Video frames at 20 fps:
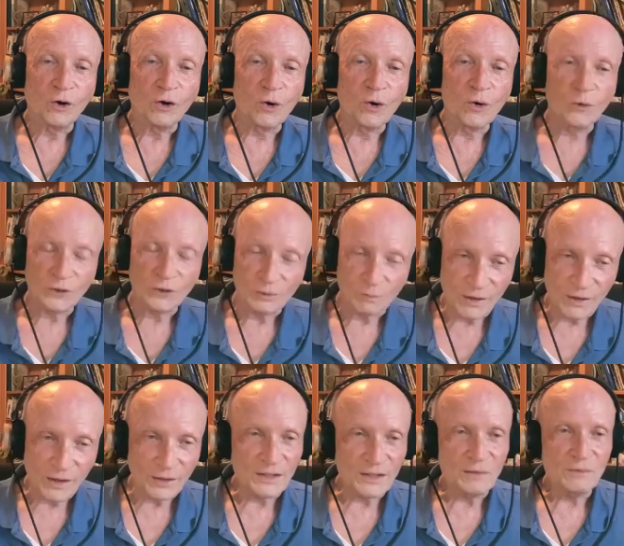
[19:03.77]
Oh,
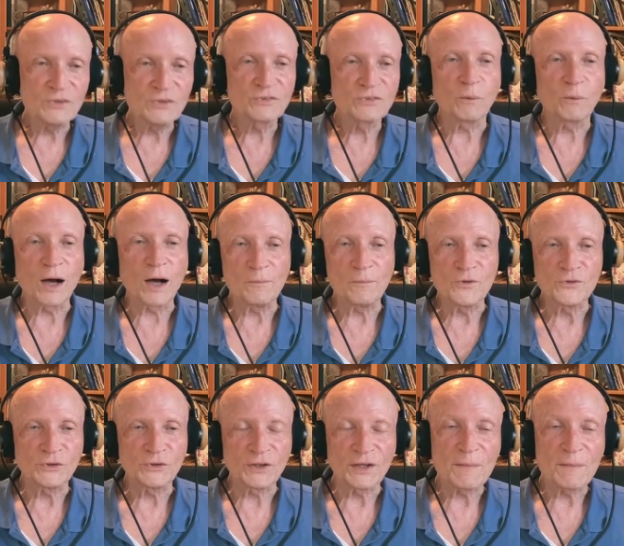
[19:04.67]
yeah. He was
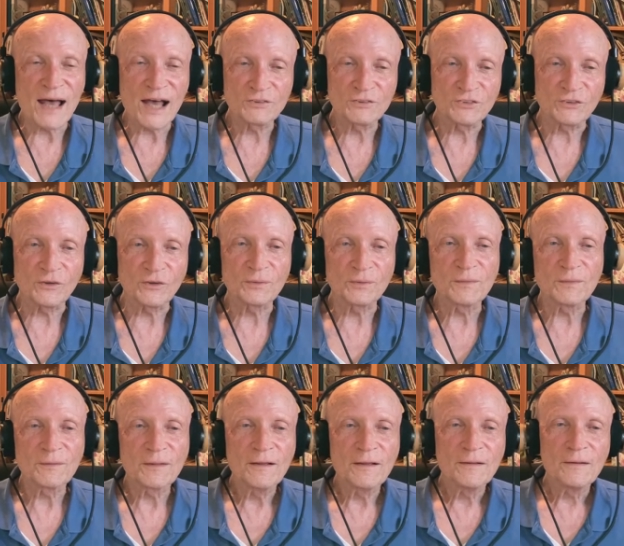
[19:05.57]
certainly a
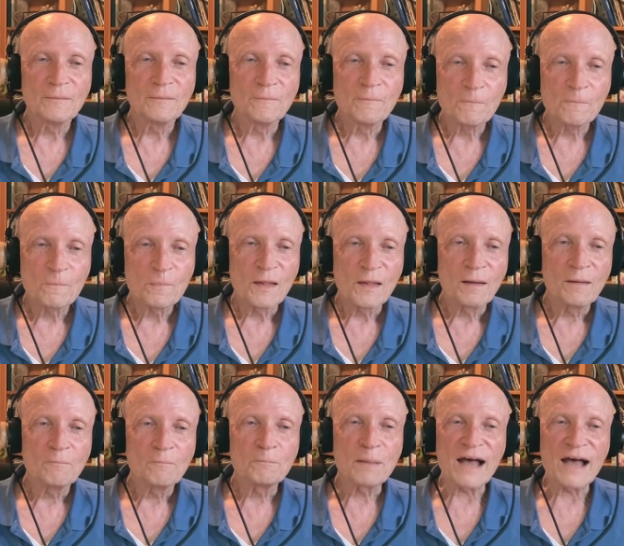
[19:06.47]
master.
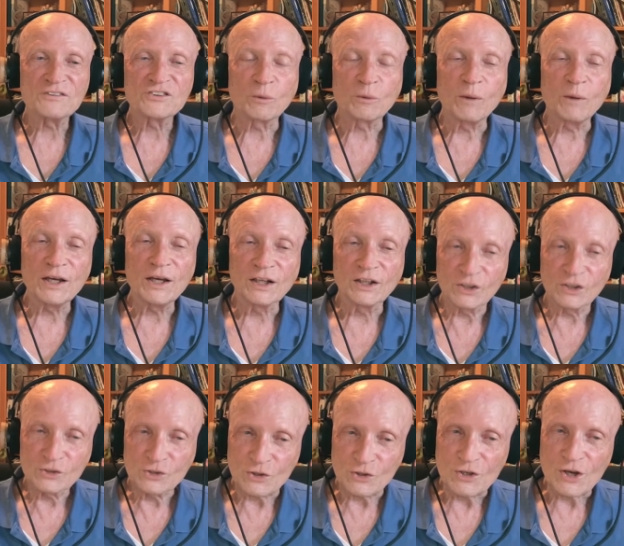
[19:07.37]
Passed away
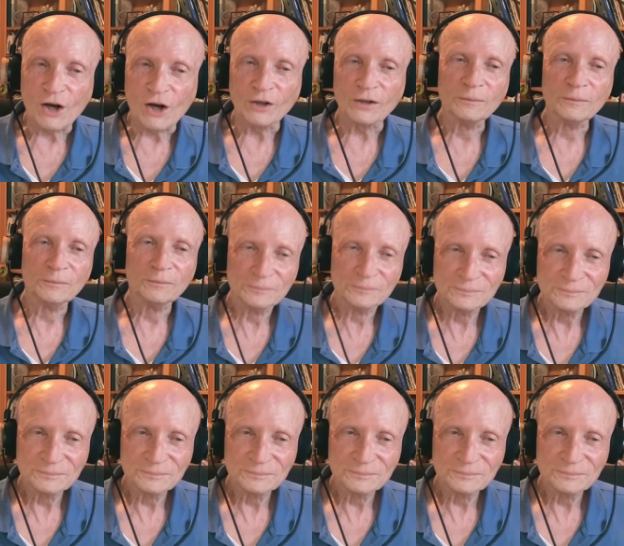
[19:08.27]
a little too young.